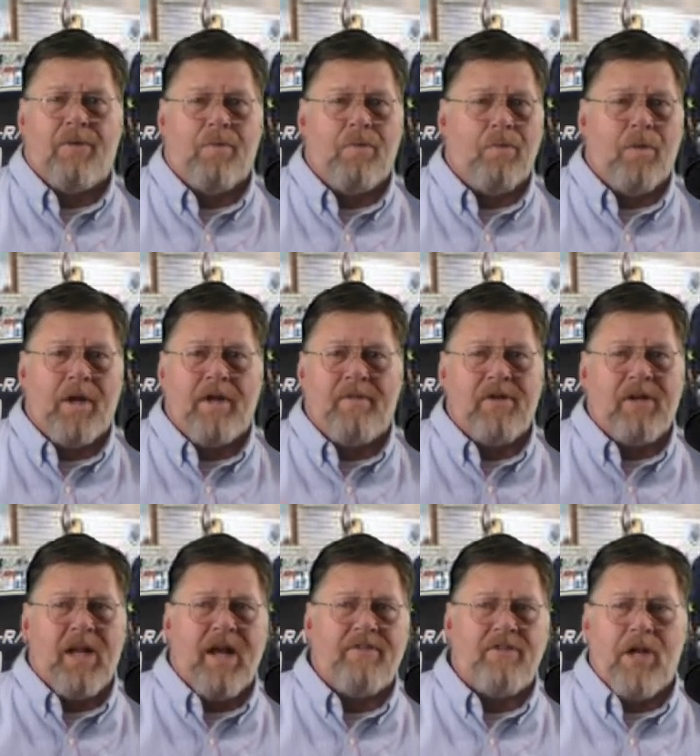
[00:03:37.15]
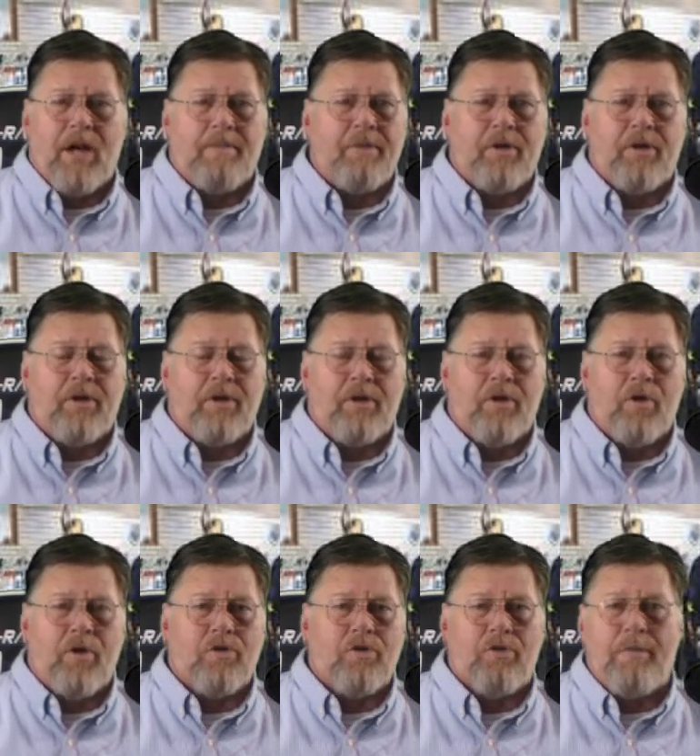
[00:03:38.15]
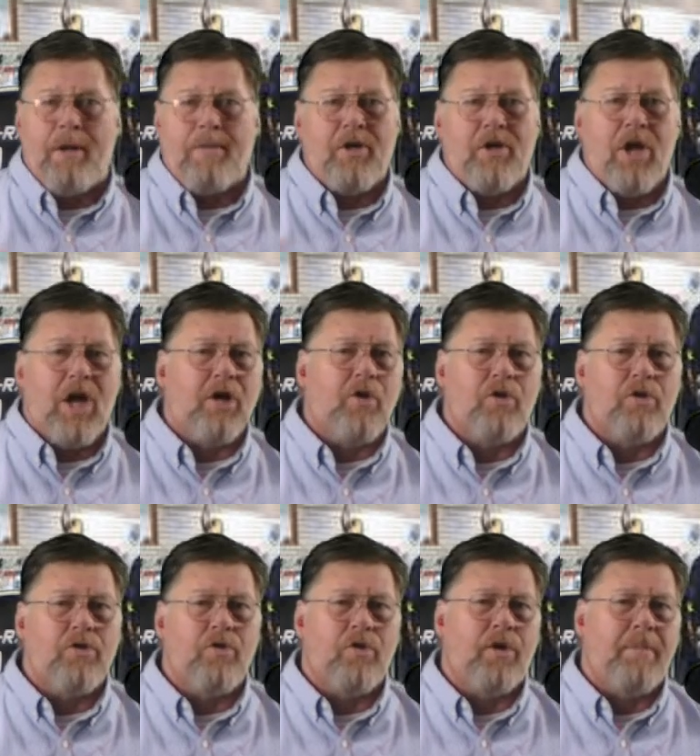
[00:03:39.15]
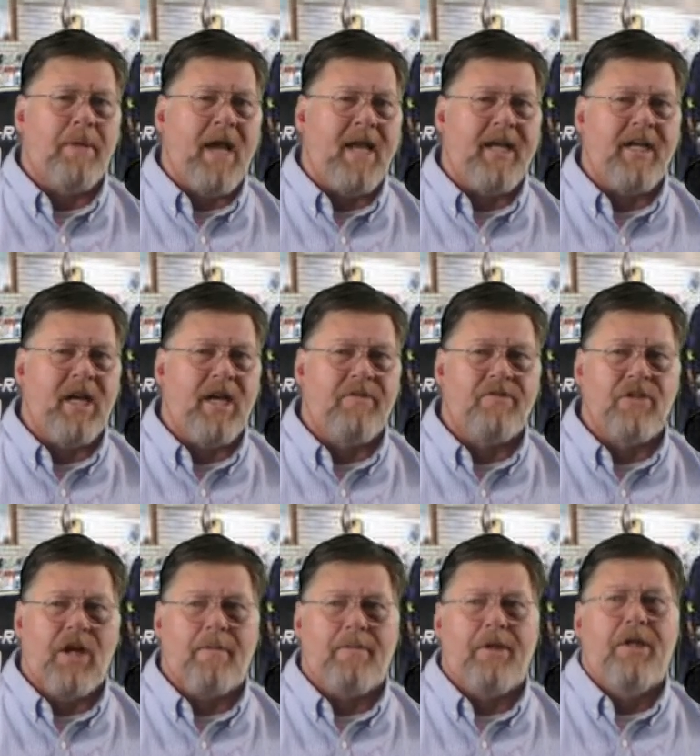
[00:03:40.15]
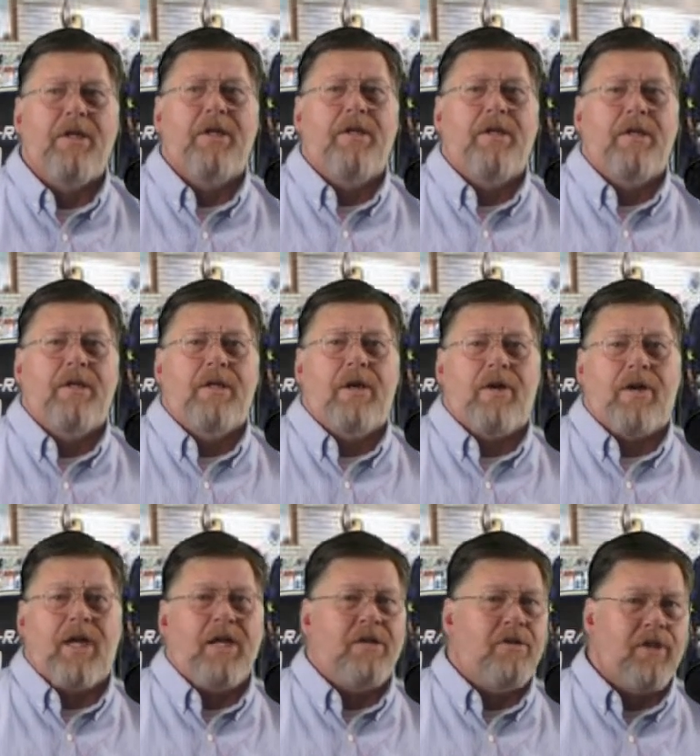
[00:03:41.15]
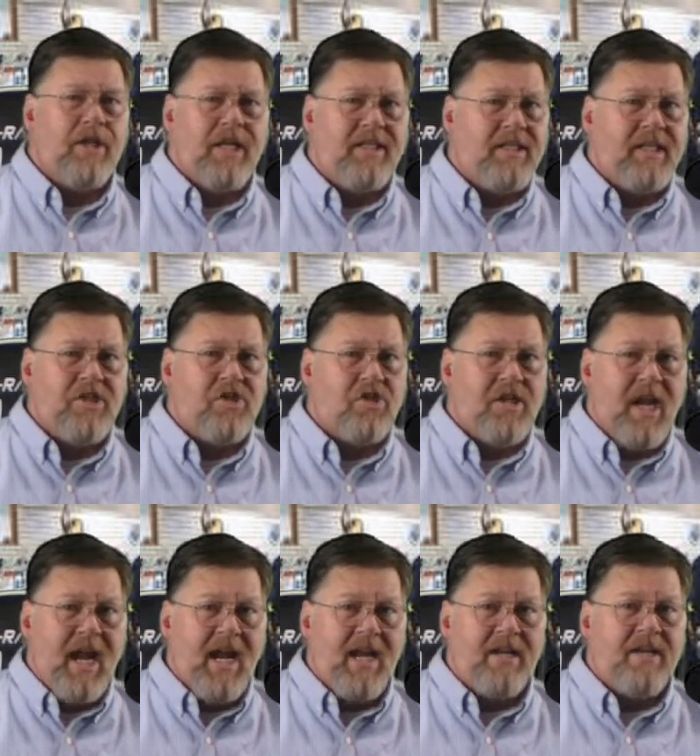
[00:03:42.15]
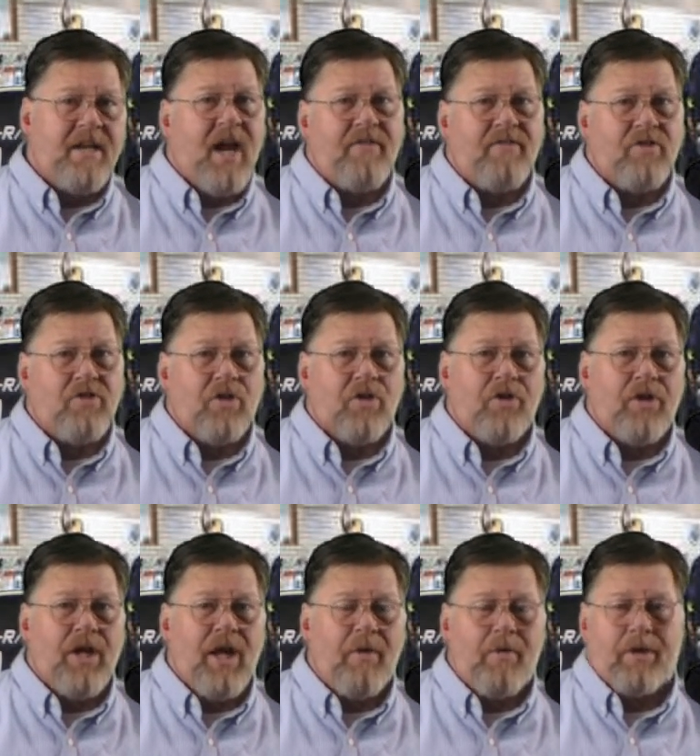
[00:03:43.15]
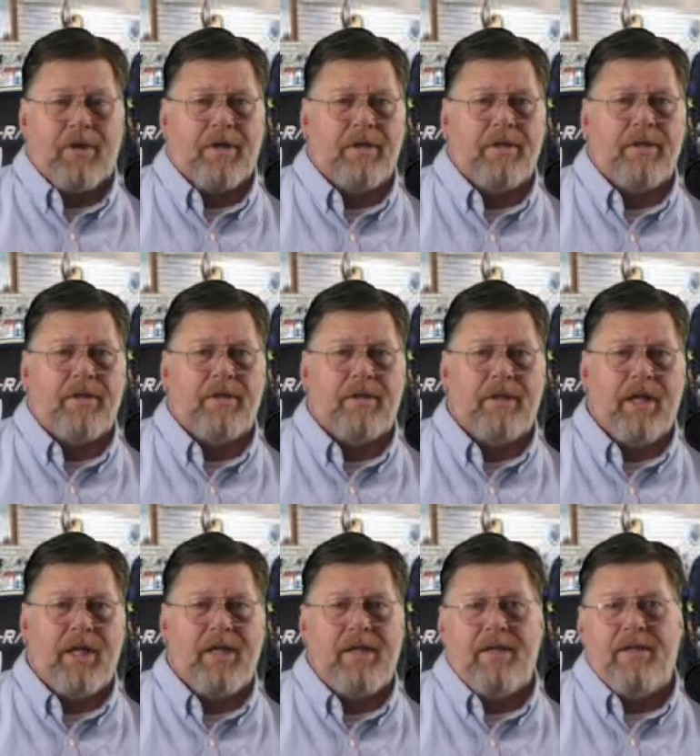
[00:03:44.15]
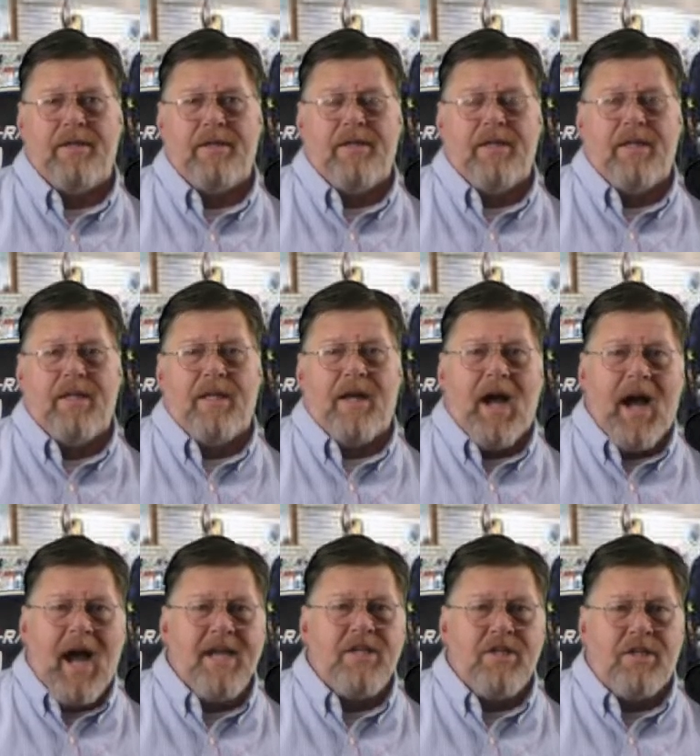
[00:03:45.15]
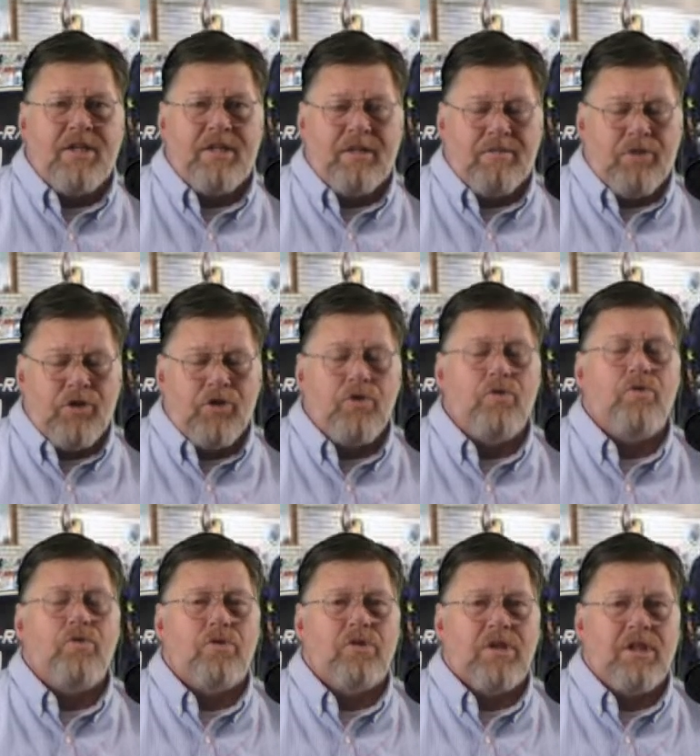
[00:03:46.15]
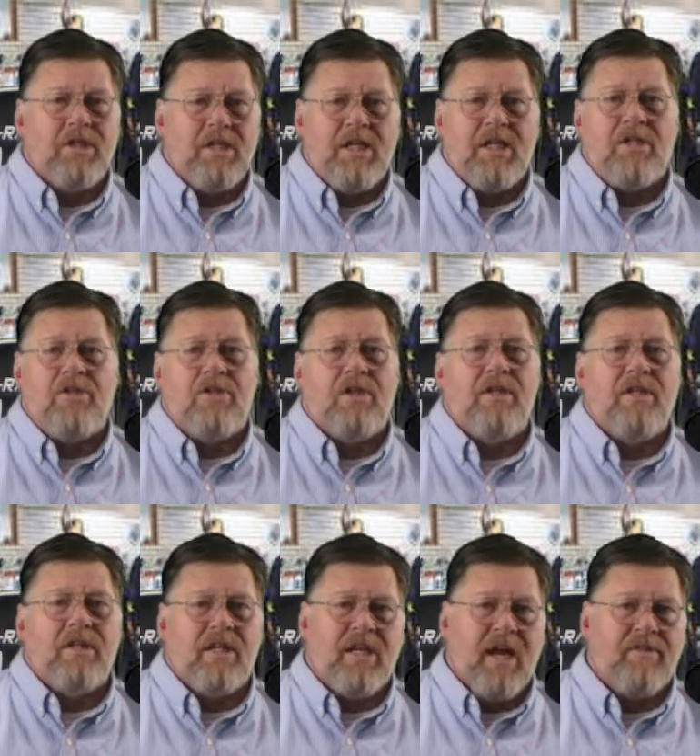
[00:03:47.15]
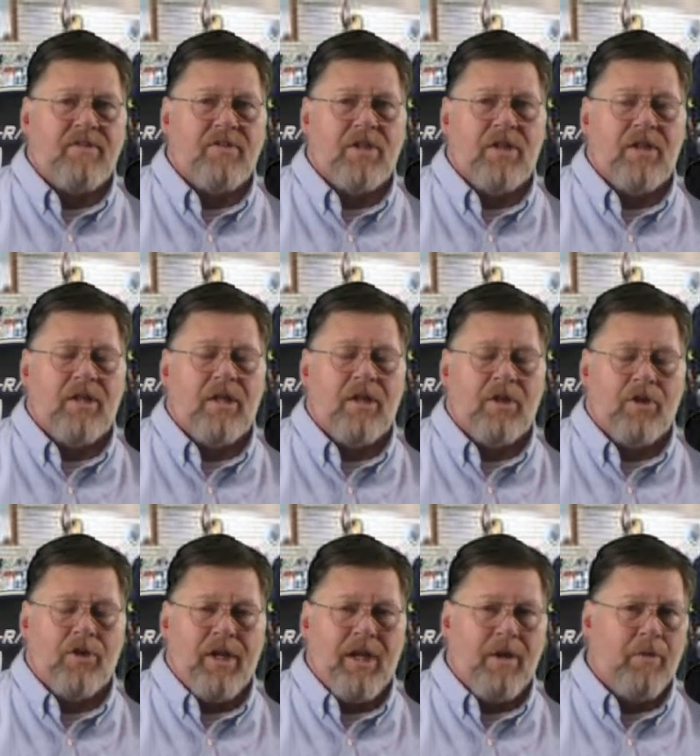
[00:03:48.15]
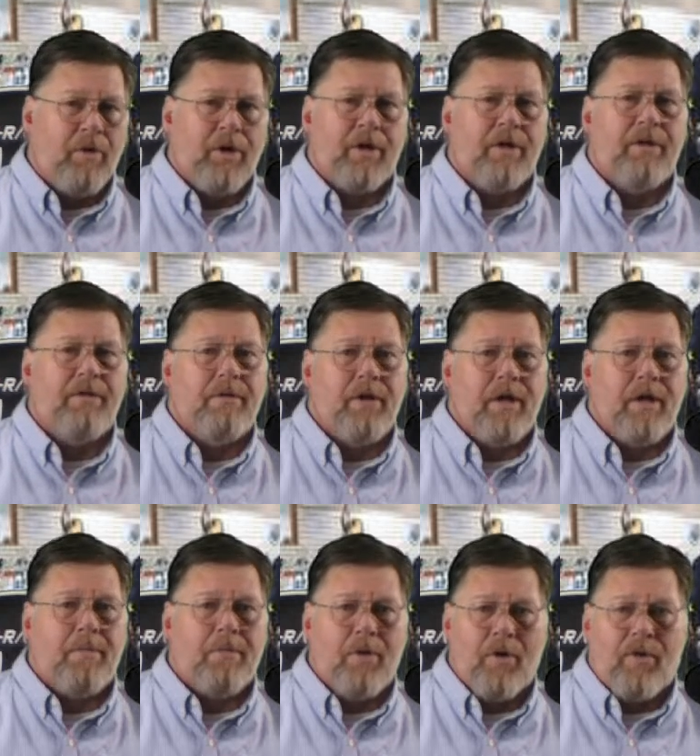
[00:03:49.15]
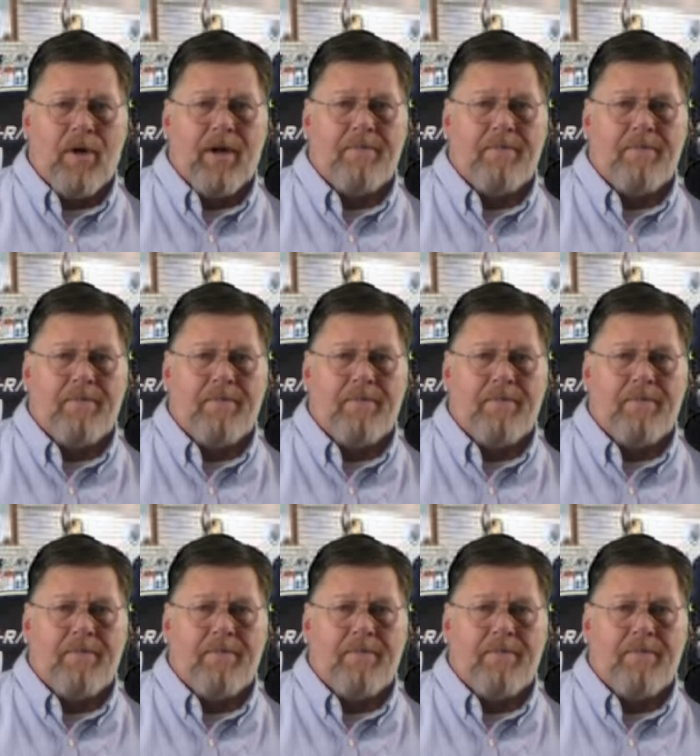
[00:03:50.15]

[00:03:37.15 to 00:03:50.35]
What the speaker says: Whatever dive shop you're going through, maybe you're not going through a PADI dive shop. Okay, do they teach DAN, Divers Alert Network? Okay, I choose to teach the Divers Alert Network program.